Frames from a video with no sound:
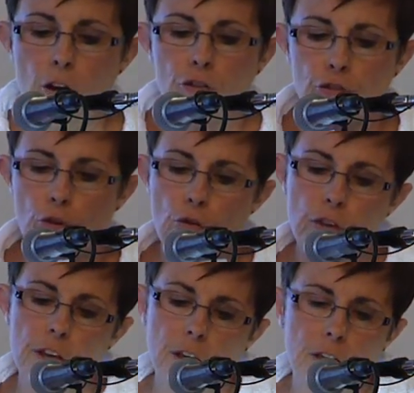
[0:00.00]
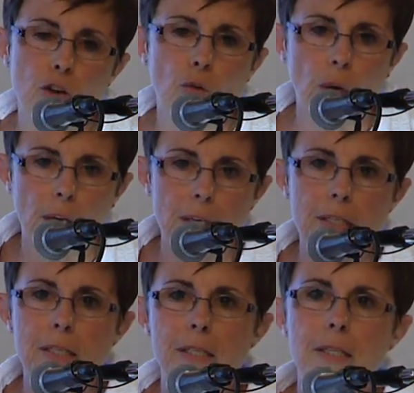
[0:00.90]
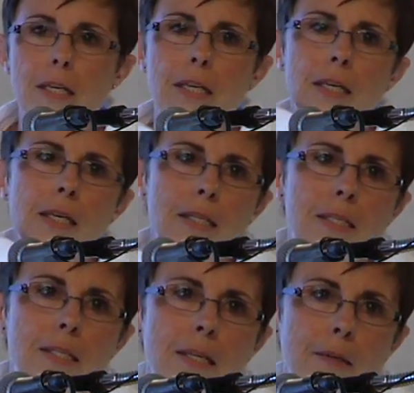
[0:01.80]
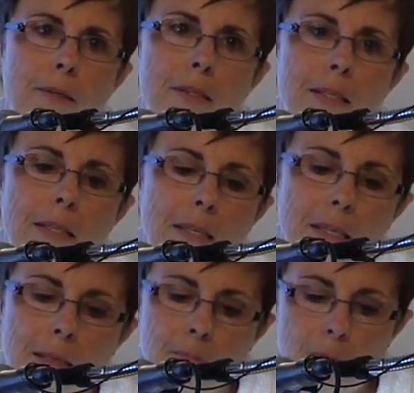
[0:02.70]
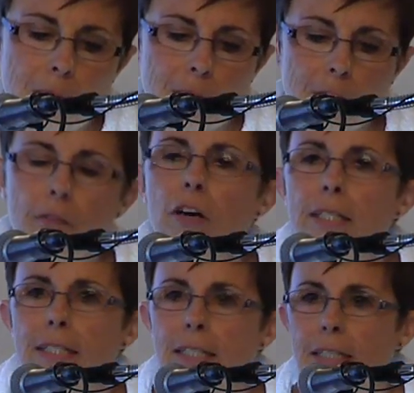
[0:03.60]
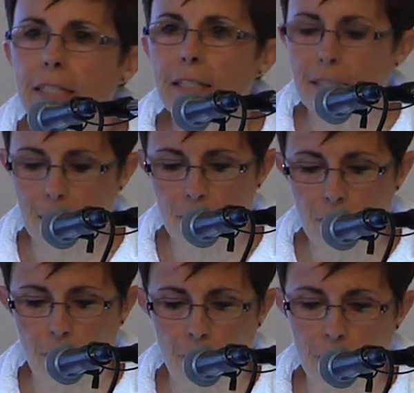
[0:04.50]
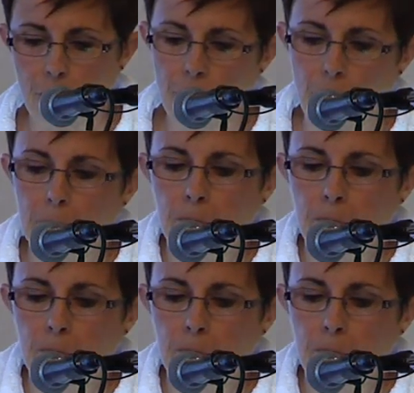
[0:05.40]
So they get grants, they get their, they, they have IDs, et cetera, et cetera.